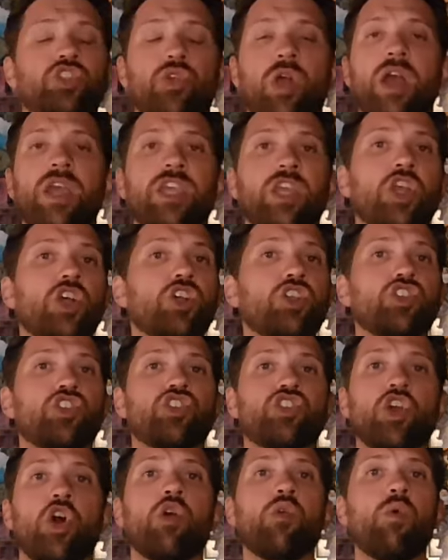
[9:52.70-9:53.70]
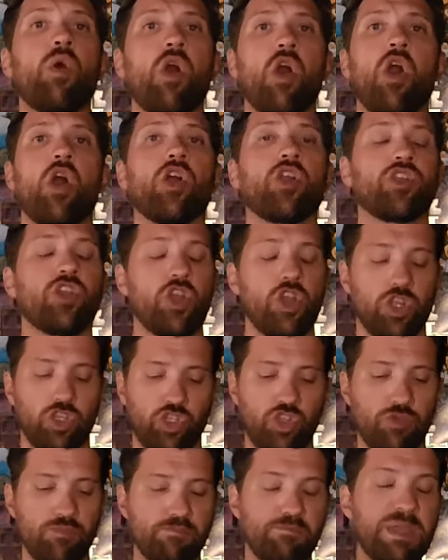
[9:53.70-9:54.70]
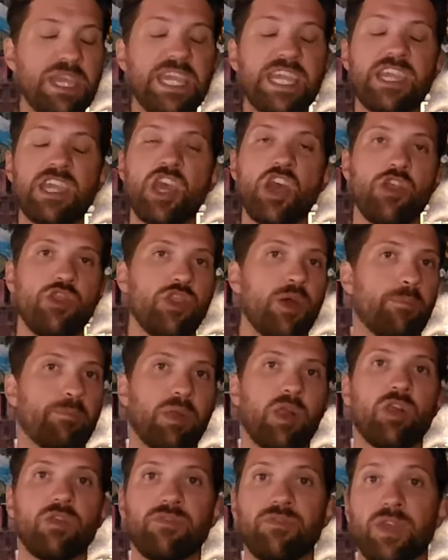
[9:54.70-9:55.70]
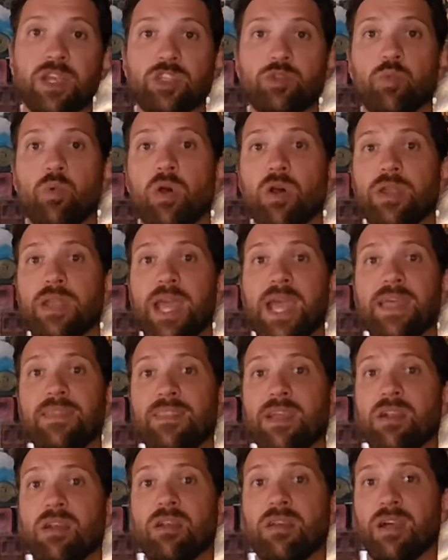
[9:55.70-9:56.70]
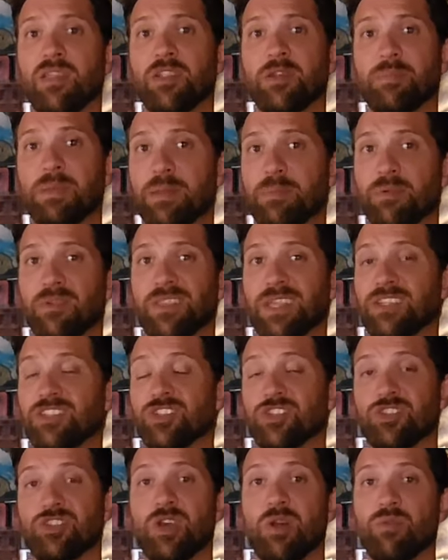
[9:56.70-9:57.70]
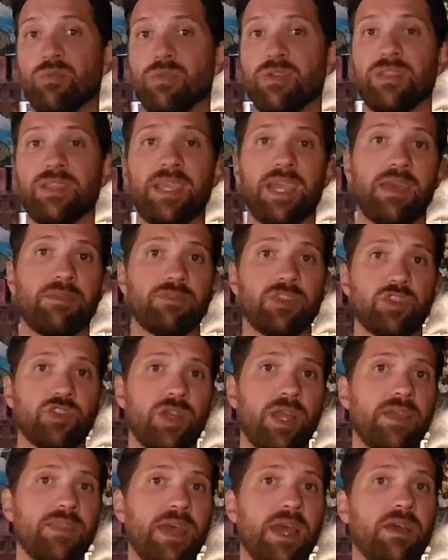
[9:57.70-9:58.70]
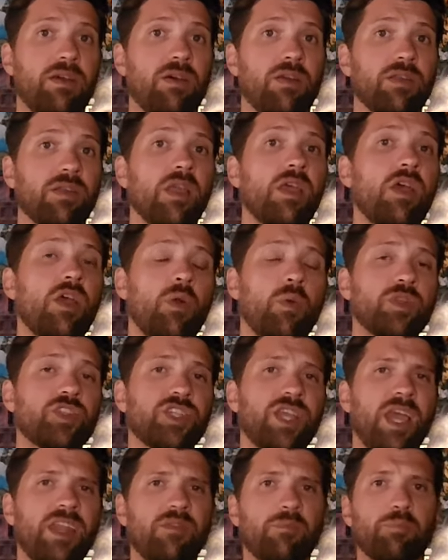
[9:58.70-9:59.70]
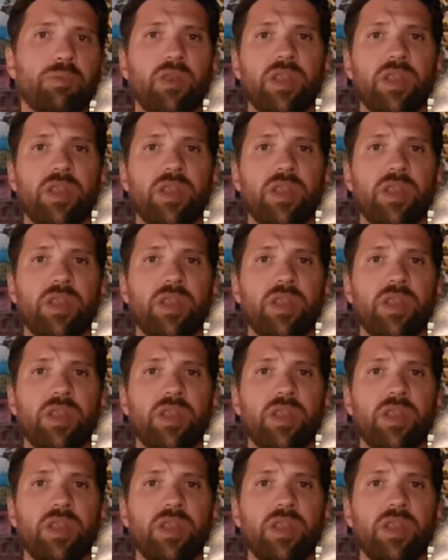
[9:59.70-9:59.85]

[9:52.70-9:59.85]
trying so hard to be the perfect one, and there are other people that just don't really have to try that hard, which kind of